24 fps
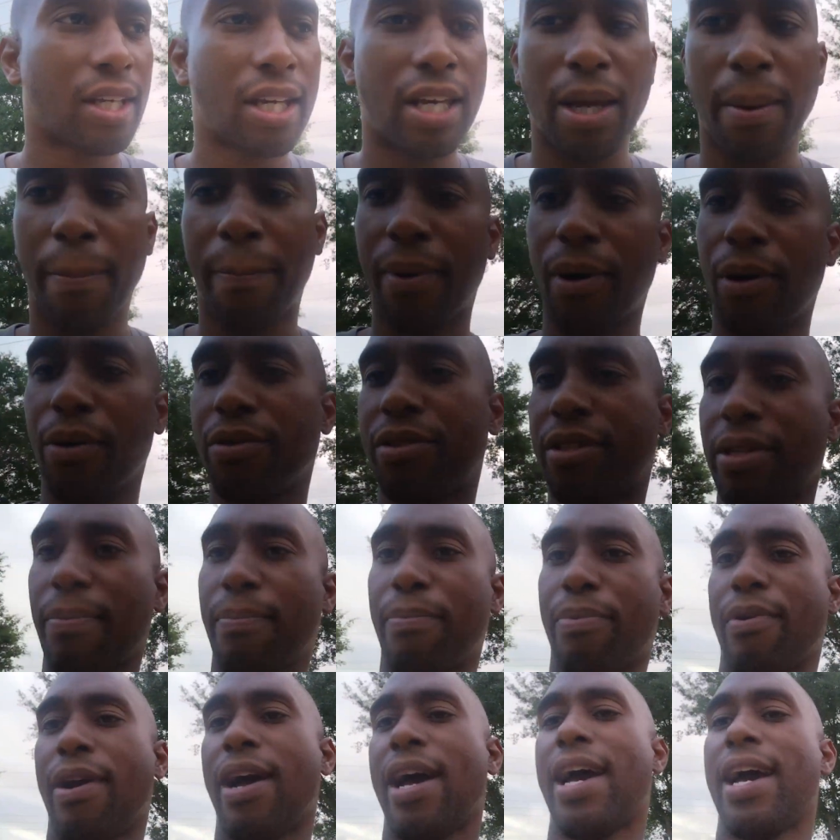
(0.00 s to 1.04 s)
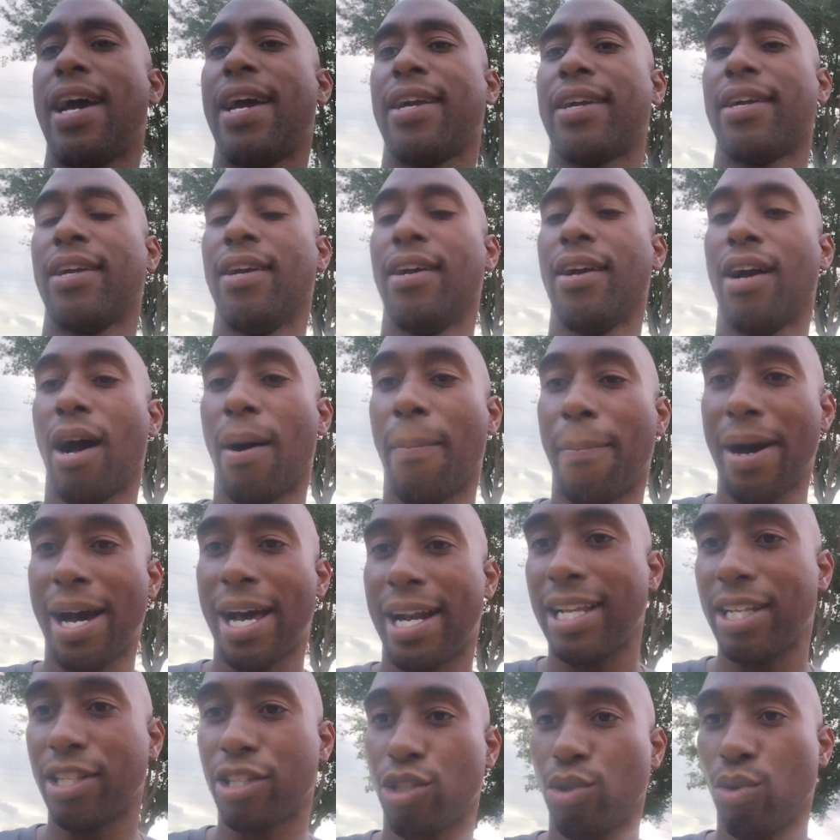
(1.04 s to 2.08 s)
He boasts and brag
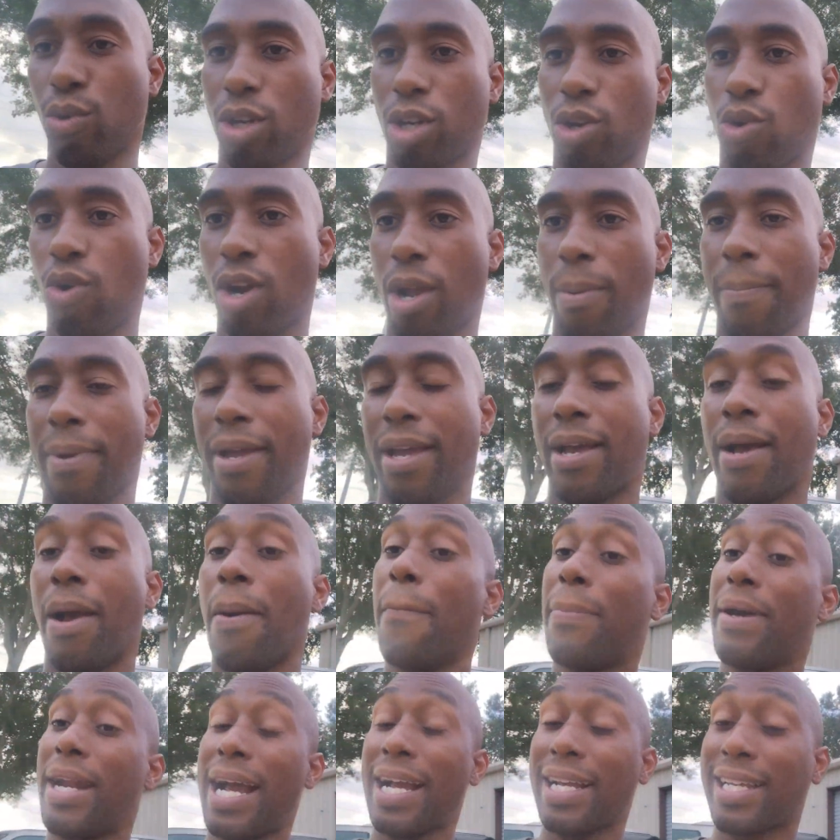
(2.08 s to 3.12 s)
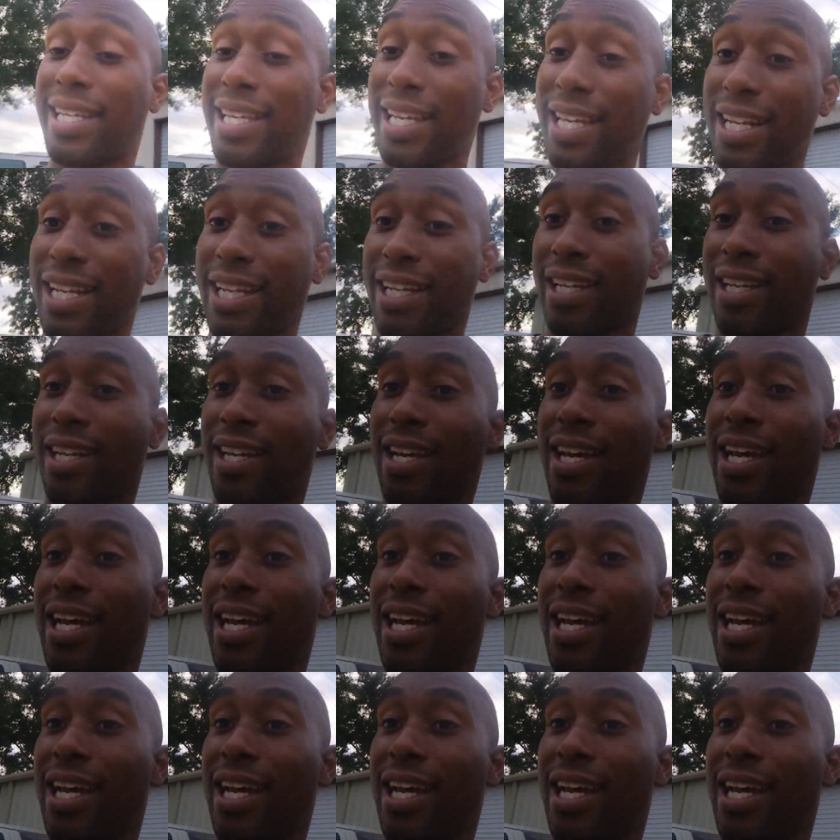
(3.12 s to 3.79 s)
about his new equipment, but I get it.